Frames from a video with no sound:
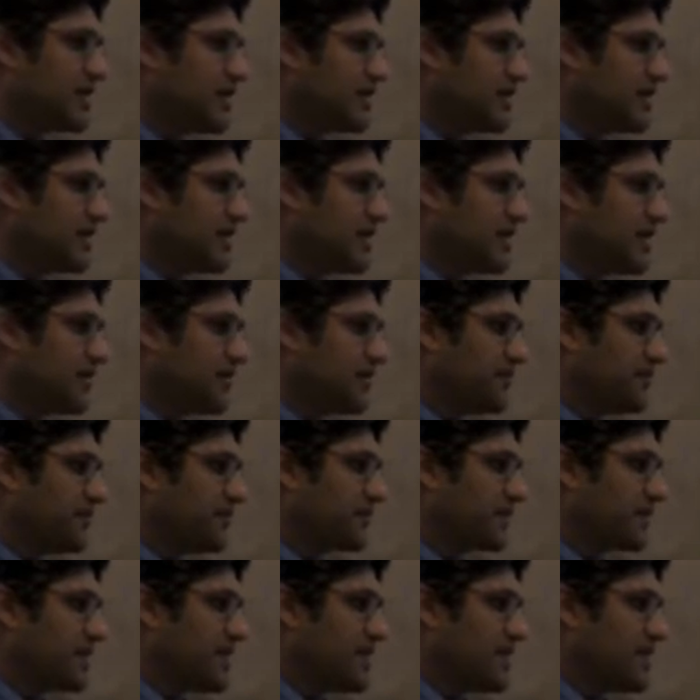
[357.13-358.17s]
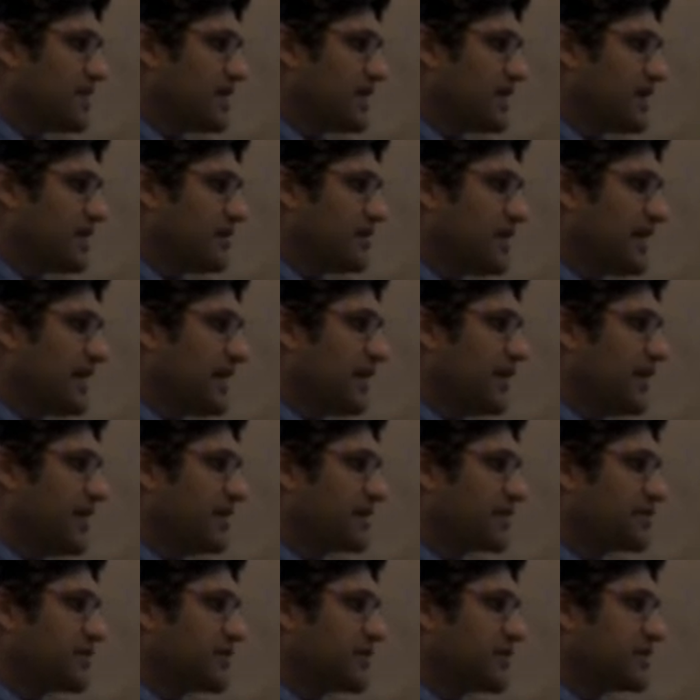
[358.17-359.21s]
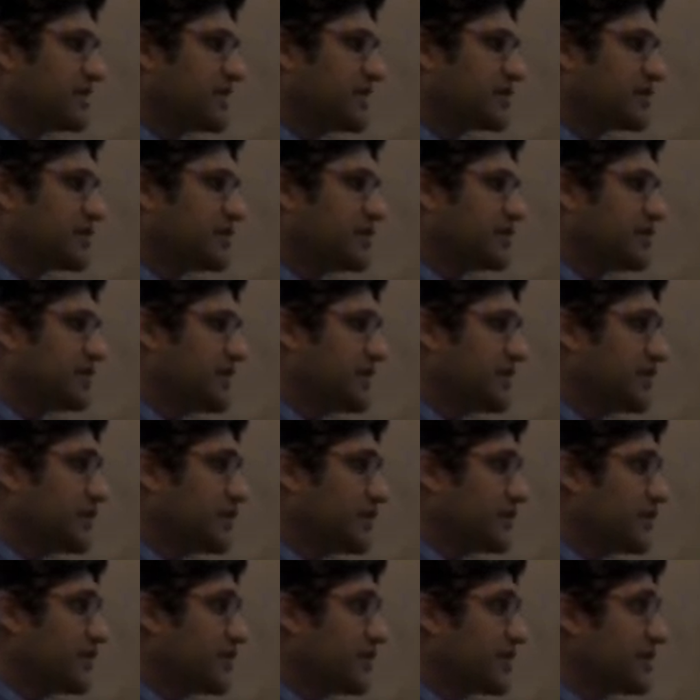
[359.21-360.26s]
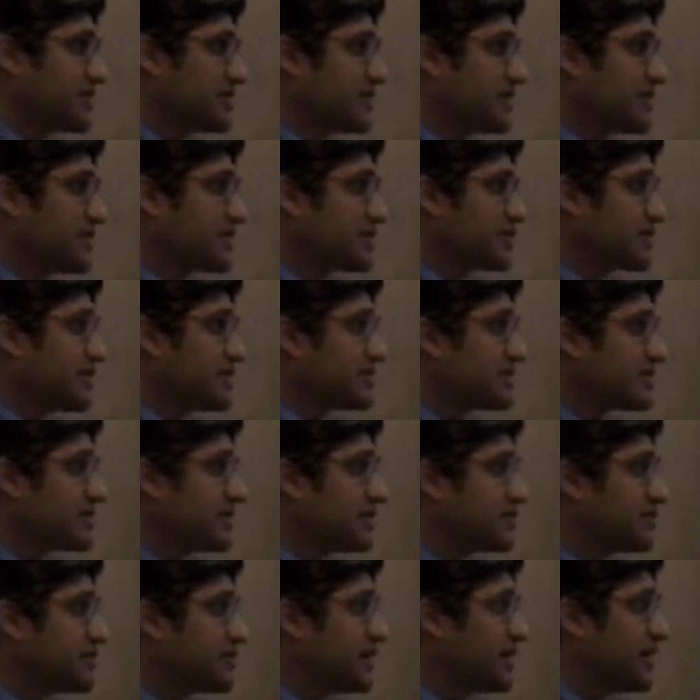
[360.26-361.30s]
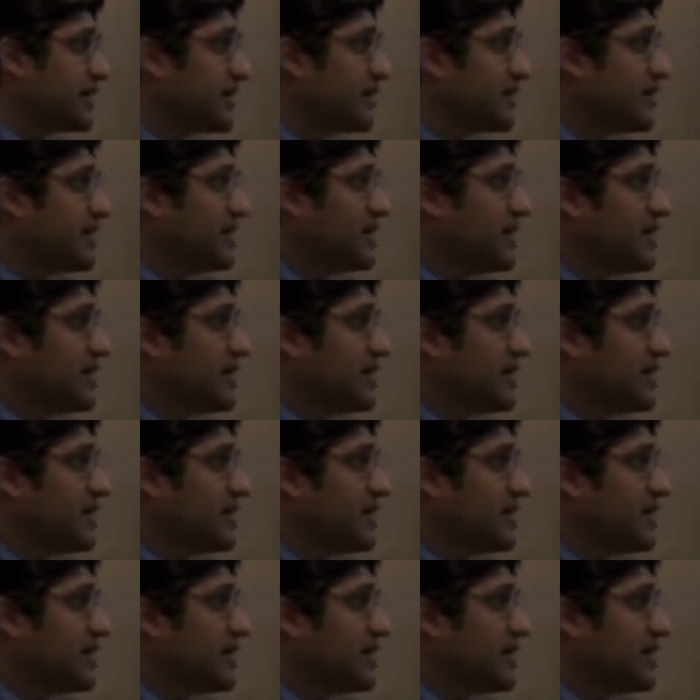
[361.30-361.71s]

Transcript: in Palo Alto that's actually doing that work for all the cities across the country now,